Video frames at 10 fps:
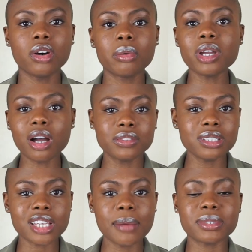We
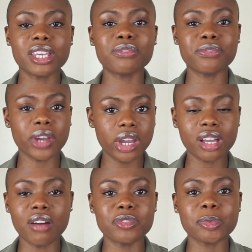oftentimes get very
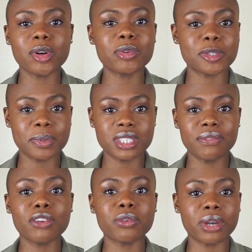comfortable with
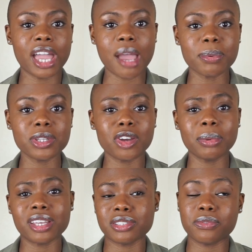specific vocabulary
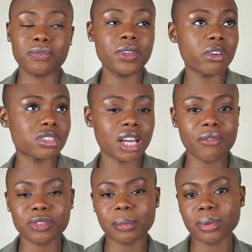because it feels
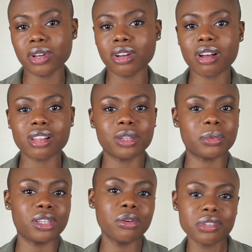comfortable and
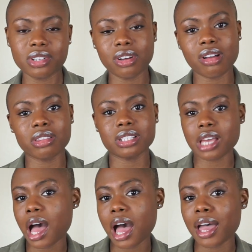we use it all the
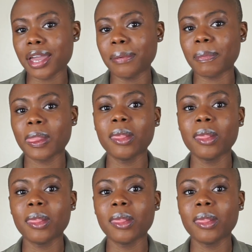time.